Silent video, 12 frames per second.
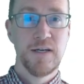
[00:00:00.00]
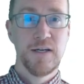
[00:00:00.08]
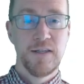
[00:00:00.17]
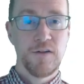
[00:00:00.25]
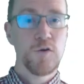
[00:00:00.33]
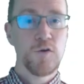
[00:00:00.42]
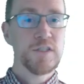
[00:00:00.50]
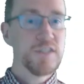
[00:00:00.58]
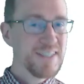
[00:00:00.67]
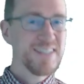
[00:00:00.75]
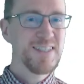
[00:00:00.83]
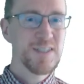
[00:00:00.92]
another question is,
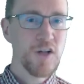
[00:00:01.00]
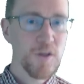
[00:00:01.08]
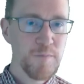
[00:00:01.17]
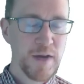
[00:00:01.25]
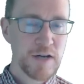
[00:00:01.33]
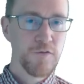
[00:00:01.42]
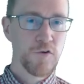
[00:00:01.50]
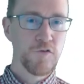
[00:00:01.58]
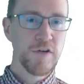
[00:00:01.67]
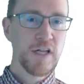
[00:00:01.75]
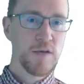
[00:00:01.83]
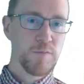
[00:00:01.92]
does this all matter for
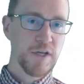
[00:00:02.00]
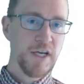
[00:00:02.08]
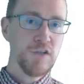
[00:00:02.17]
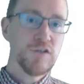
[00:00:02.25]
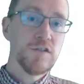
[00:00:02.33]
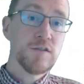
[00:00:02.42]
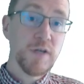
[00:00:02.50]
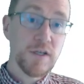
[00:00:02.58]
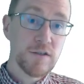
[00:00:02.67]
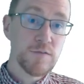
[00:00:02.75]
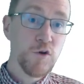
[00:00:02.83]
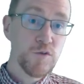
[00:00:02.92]
real applications? Because
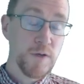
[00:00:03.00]
most people